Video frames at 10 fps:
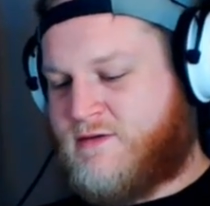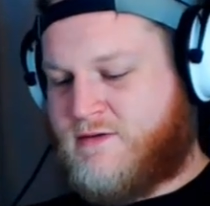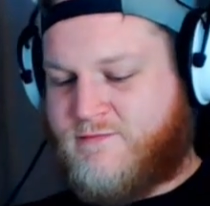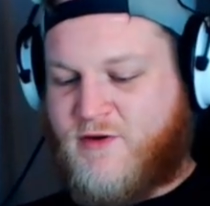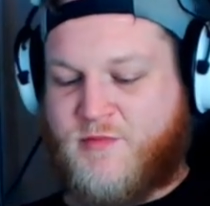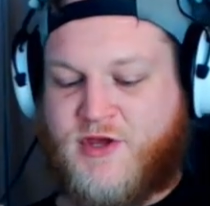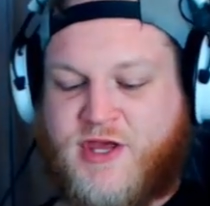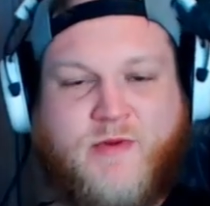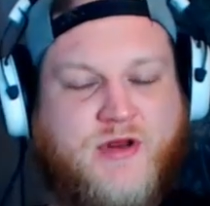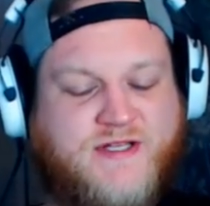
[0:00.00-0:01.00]
from the
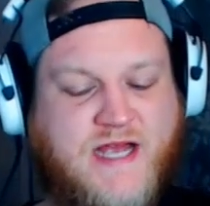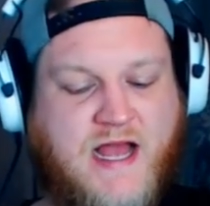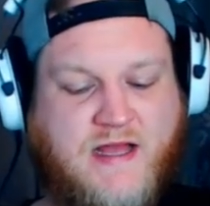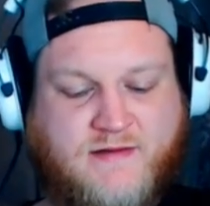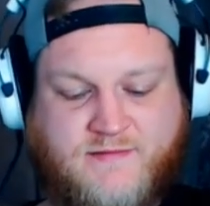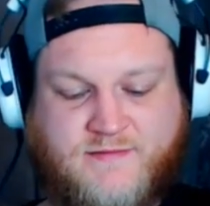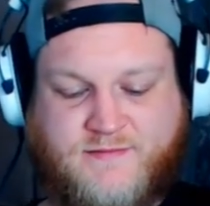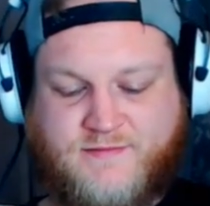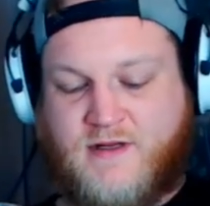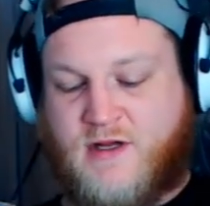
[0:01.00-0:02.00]
community.
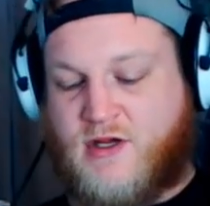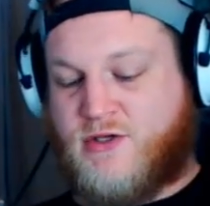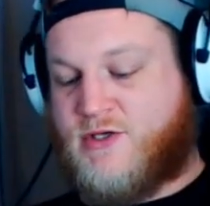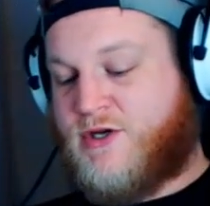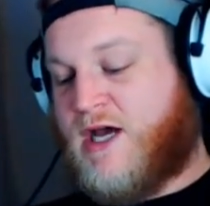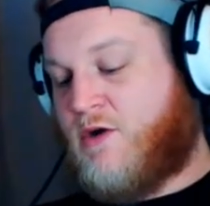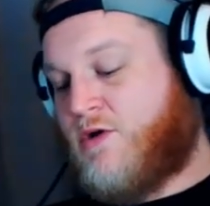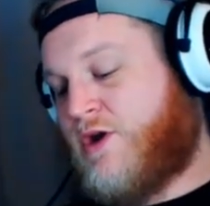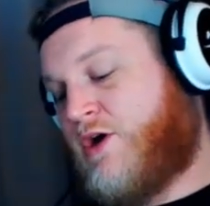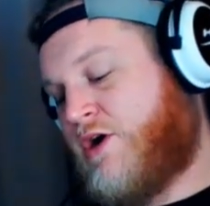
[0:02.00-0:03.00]
So now we're
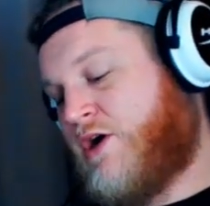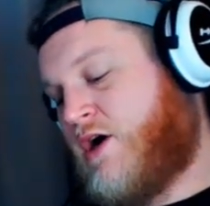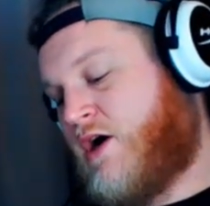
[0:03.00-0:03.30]
going to go.